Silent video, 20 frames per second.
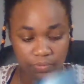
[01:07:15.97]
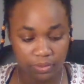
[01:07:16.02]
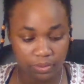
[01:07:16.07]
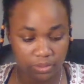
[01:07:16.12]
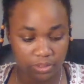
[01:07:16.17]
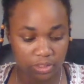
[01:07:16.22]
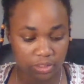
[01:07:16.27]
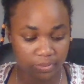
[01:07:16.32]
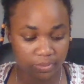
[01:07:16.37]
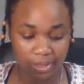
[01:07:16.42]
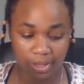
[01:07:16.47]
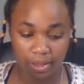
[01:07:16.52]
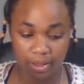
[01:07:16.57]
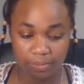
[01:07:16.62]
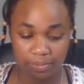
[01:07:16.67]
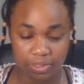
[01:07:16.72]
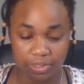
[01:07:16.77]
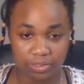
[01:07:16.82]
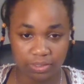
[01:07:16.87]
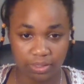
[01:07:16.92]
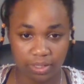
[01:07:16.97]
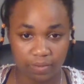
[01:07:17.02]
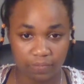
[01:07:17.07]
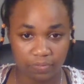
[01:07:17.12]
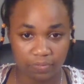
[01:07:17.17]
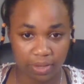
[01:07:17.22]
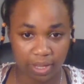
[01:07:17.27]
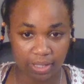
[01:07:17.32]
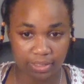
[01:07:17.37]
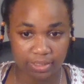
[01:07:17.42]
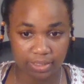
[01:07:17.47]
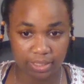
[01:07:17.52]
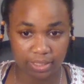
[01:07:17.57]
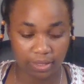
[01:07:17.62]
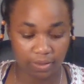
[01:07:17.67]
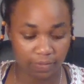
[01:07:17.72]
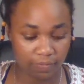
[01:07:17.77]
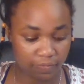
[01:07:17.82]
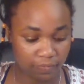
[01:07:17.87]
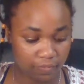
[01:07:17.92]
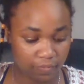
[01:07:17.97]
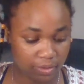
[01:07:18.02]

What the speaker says: despite how much love you had to give.